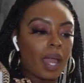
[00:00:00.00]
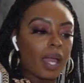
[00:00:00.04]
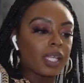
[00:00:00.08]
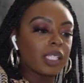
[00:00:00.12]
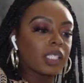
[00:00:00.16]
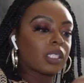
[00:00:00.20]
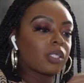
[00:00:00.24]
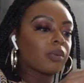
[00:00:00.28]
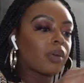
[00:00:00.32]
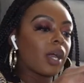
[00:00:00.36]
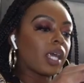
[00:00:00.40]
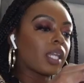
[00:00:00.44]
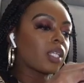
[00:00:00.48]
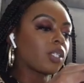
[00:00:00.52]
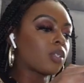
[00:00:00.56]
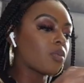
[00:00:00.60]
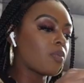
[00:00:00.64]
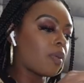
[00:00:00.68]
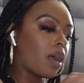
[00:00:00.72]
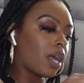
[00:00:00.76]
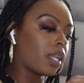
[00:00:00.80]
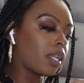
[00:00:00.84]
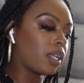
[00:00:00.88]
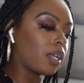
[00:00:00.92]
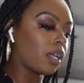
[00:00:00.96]
I still gotta do
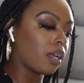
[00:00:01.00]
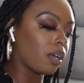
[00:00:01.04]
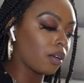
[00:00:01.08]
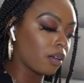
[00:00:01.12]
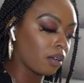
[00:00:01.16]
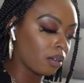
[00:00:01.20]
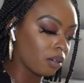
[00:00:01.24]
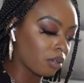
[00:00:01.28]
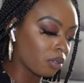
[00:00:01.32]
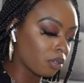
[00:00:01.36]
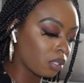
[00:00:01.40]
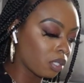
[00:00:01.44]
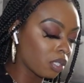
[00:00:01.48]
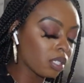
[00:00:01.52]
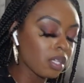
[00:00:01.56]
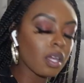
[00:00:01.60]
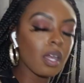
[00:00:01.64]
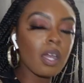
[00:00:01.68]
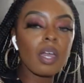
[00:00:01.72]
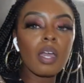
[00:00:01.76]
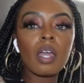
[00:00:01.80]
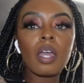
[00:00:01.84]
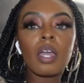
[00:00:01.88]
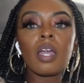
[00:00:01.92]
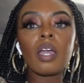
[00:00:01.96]
my nails.
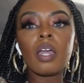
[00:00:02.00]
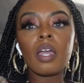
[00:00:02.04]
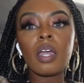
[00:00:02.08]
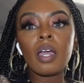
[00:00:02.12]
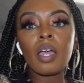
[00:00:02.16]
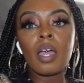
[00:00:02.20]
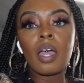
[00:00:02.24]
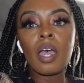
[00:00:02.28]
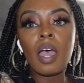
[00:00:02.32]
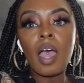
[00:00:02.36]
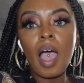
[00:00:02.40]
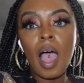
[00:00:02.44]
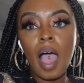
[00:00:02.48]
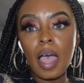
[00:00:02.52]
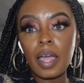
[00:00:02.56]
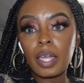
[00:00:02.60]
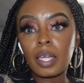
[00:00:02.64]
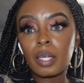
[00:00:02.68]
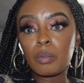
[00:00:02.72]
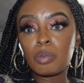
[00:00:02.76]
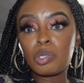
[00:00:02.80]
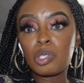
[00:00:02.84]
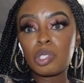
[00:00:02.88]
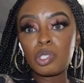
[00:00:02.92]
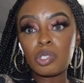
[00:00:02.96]
I
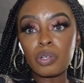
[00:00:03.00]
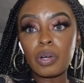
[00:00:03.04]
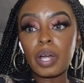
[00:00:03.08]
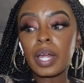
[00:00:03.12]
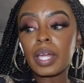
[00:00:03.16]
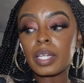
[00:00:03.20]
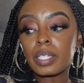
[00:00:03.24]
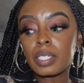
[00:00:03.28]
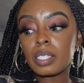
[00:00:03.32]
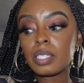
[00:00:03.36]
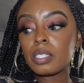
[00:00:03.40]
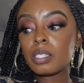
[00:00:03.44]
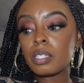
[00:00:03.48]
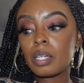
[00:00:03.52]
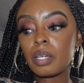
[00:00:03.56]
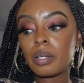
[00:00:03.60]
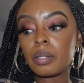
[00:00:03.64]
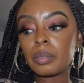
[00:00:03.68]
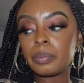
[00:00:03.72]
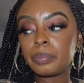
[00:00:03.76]
am stressed.